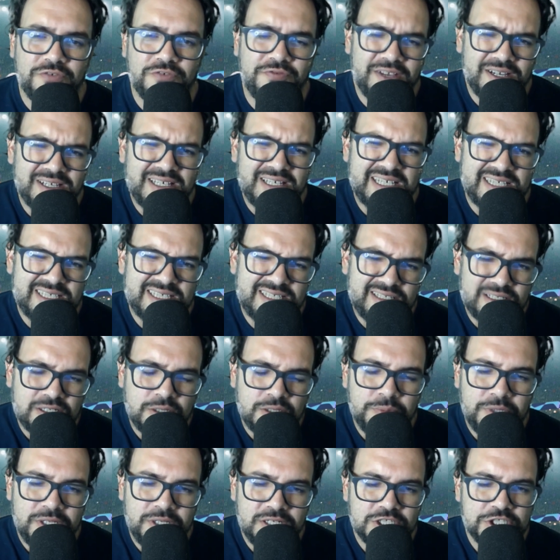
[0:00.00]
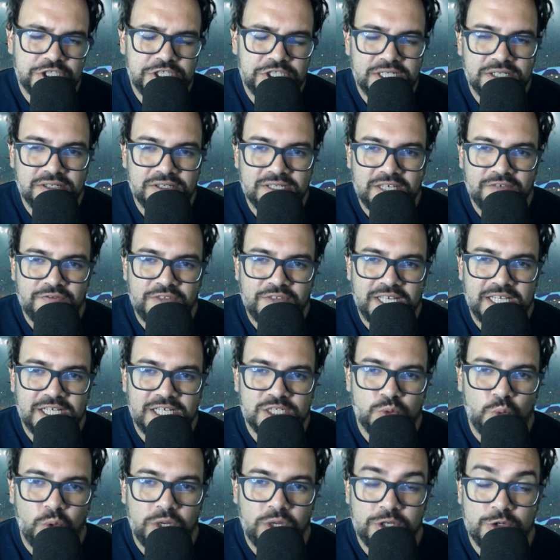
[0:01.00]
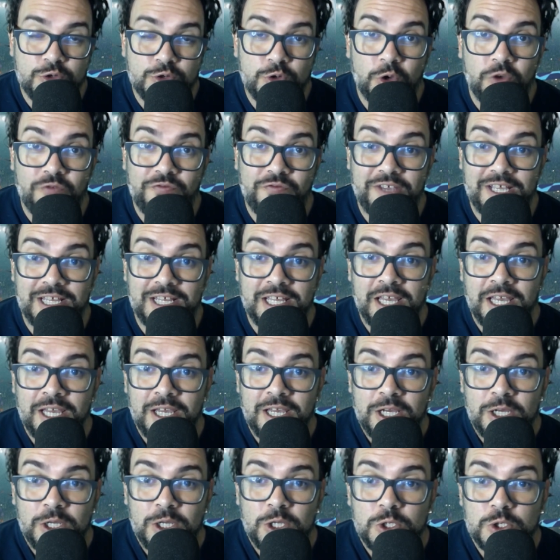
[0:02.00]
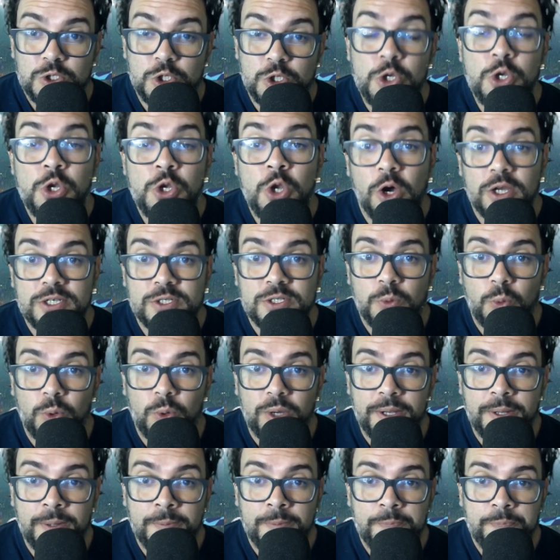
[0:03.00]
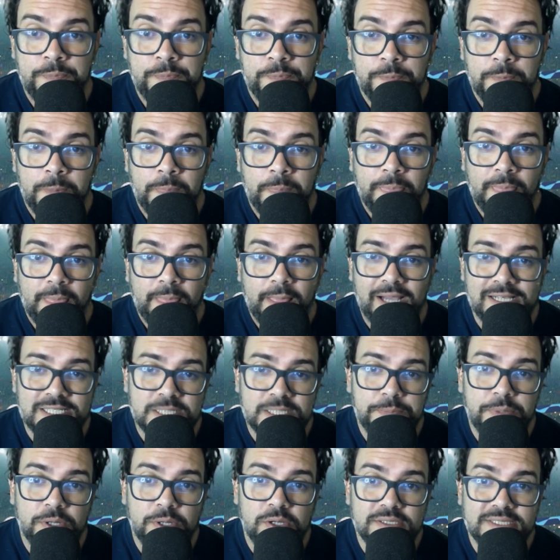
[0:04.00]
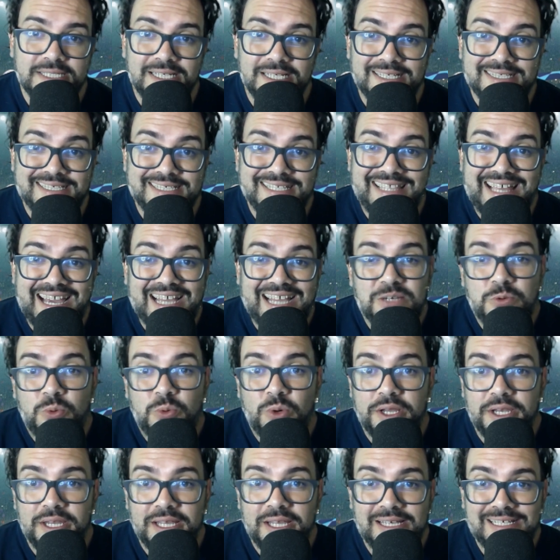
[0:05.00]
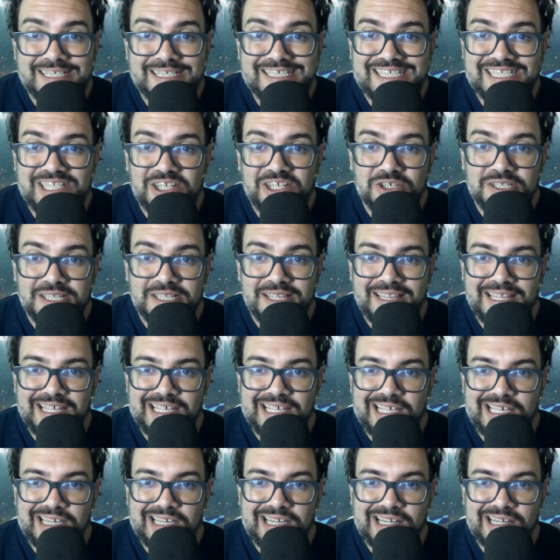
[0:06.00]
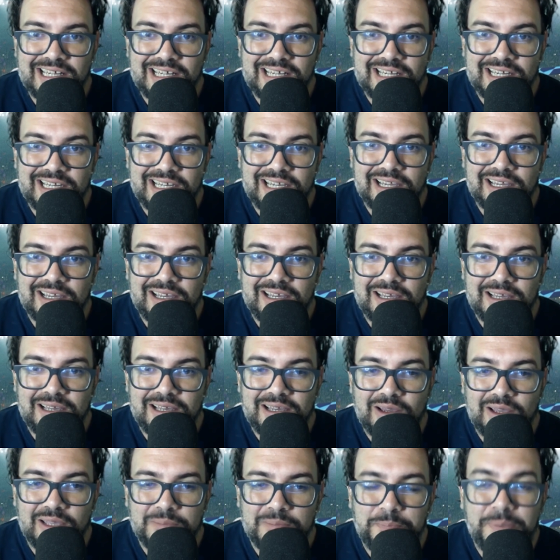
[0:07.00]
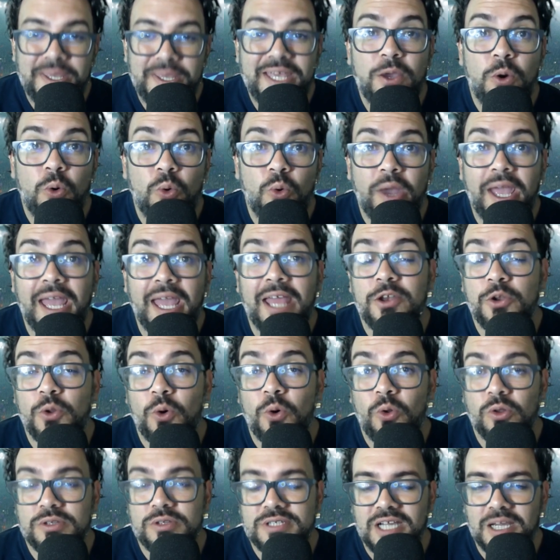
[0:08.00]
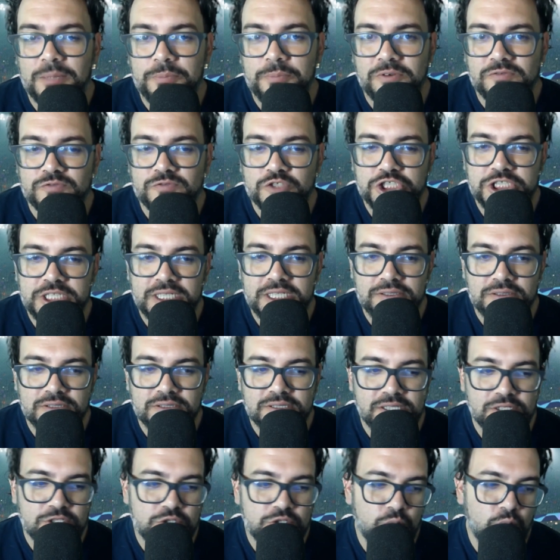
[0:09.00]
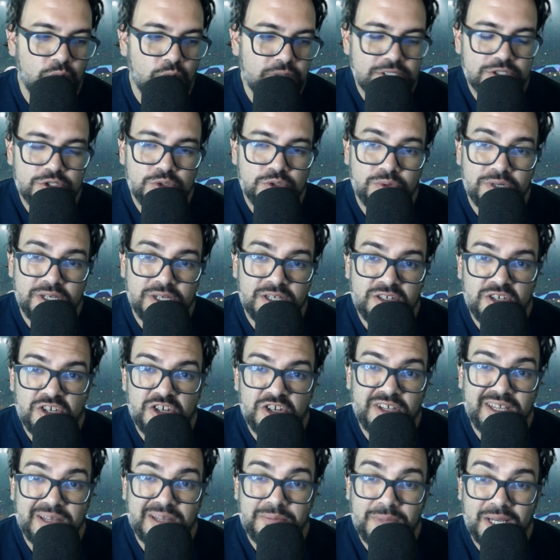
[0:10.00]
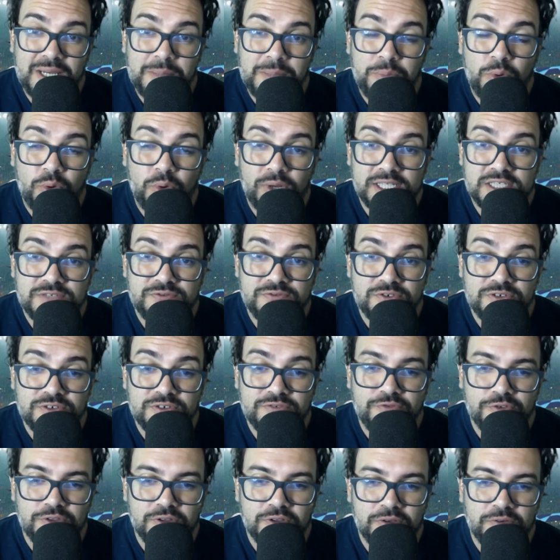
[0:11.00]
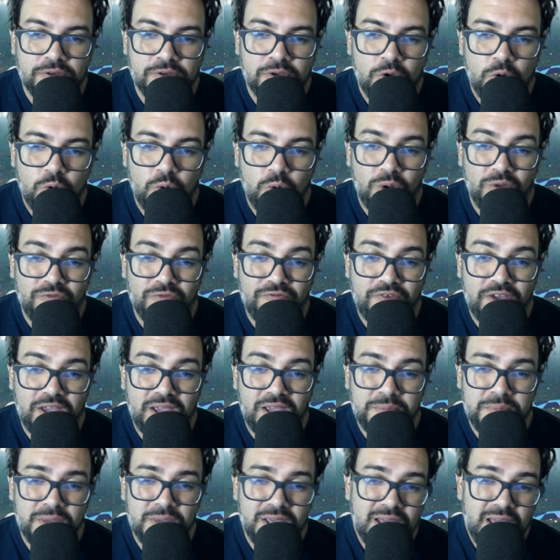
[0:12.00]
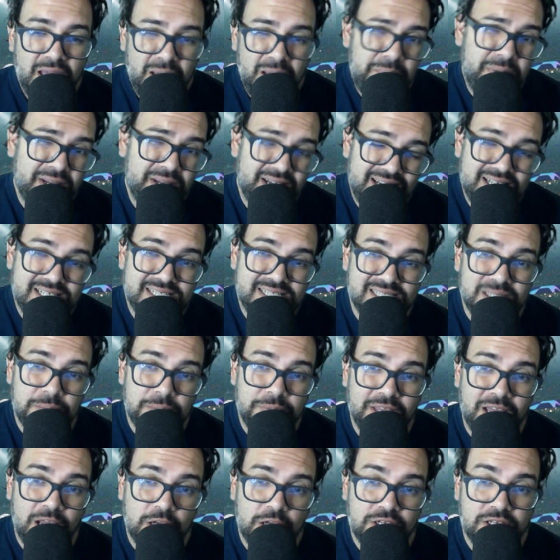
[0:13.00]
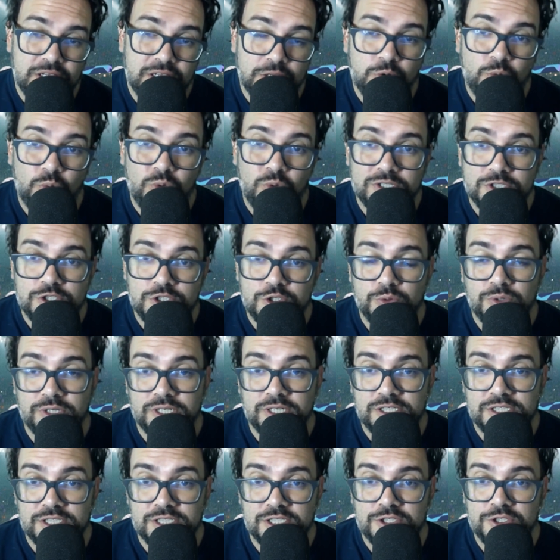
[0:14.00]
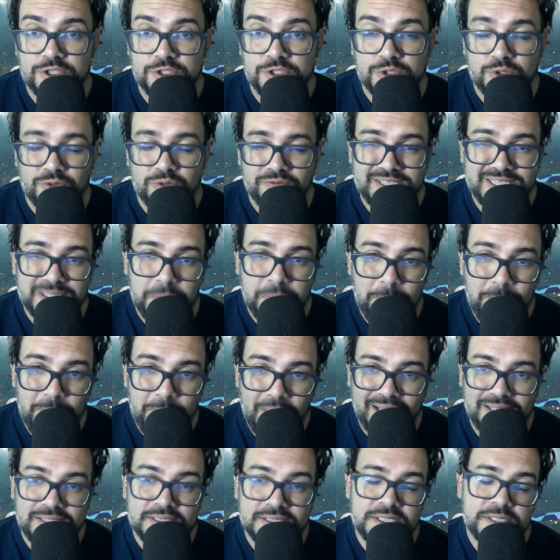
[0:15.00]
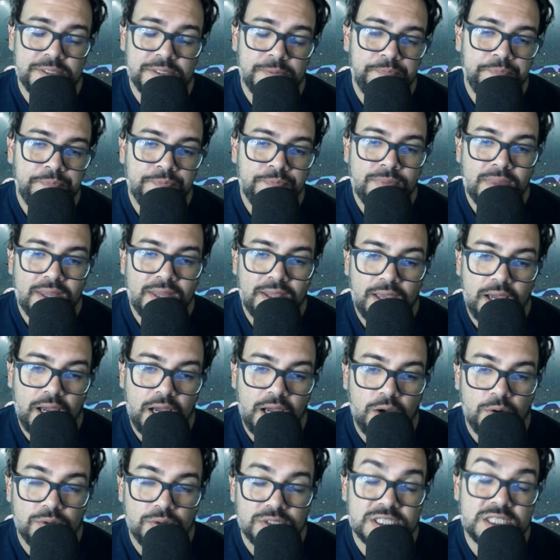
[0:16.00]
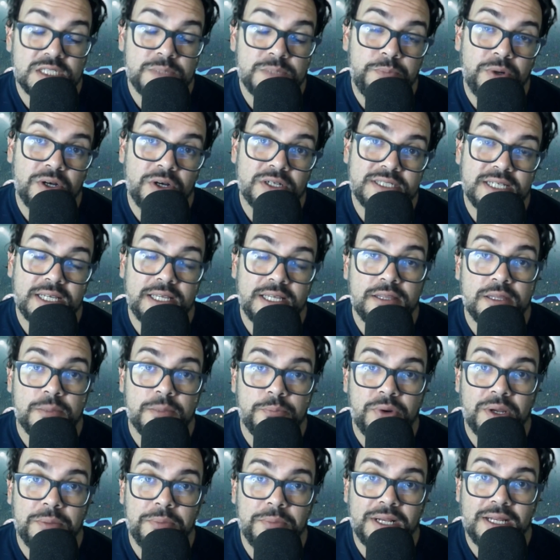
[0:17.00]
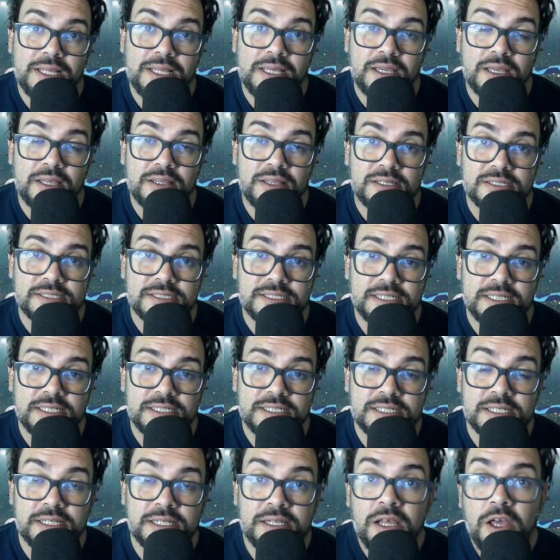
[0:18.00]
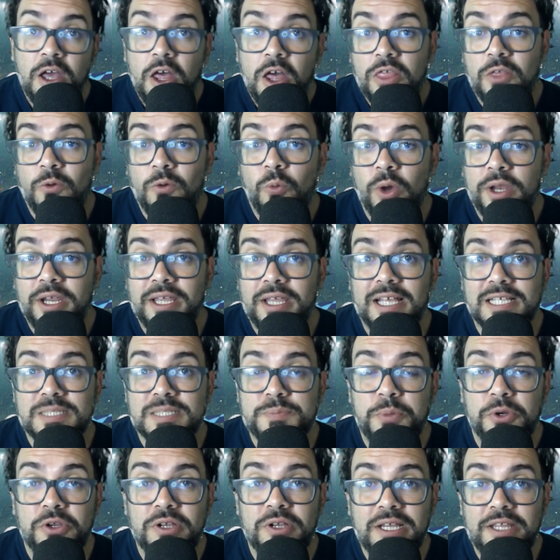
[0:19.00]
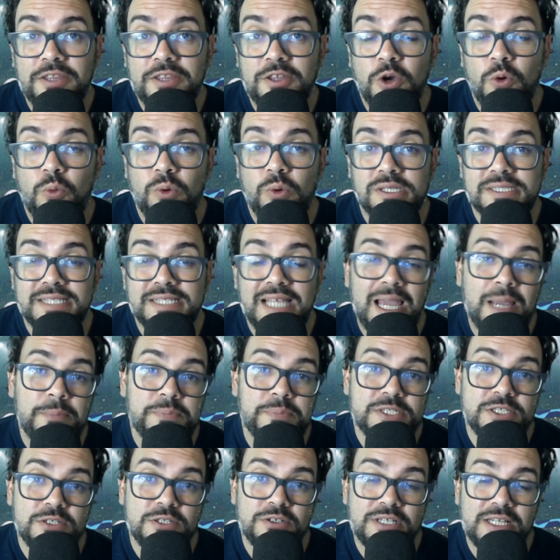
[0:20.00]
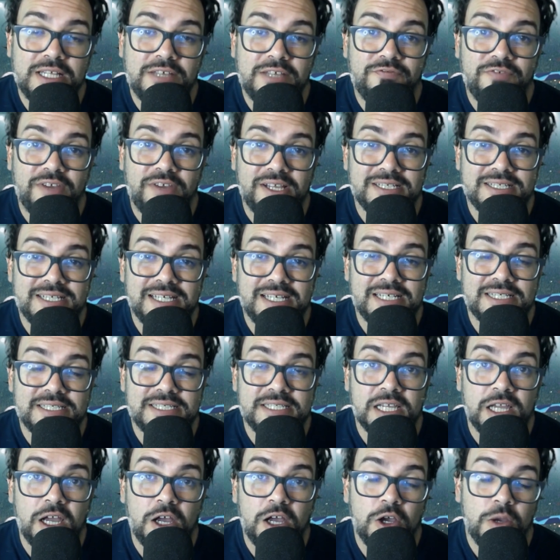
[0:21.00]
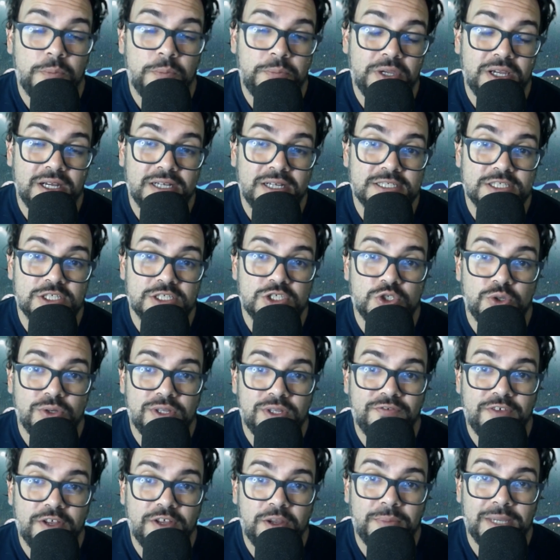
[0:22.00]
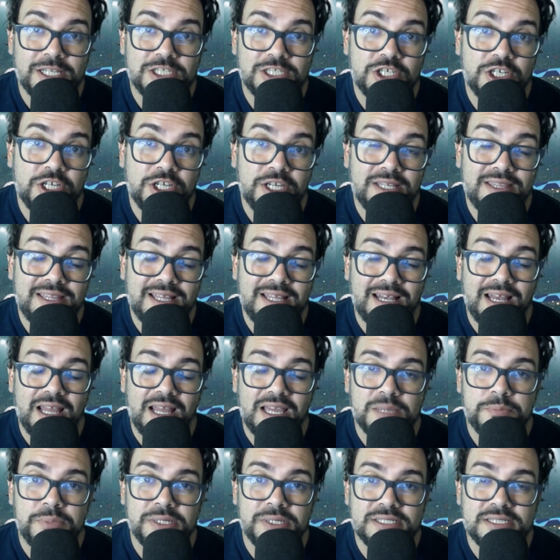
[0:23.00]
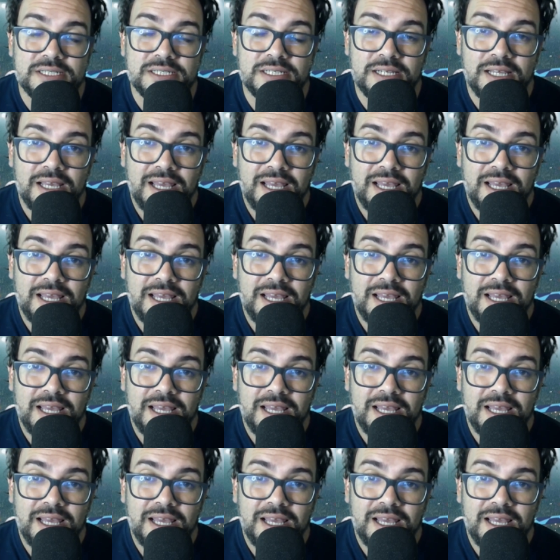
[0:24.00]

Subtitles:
I guess the Community Shield, if there is one trophy to not win, I suppose it's that one. It's not the be or end all type of shield that you want to win. You don't get many points for it for the Hall of Fame, but it is something I did want to win just to sort of cement our spot in the Premier League this season. The win against Burnley, though, was absolutely fantastic. I hope you guys enjoyed the video. Make sure you hit that like button.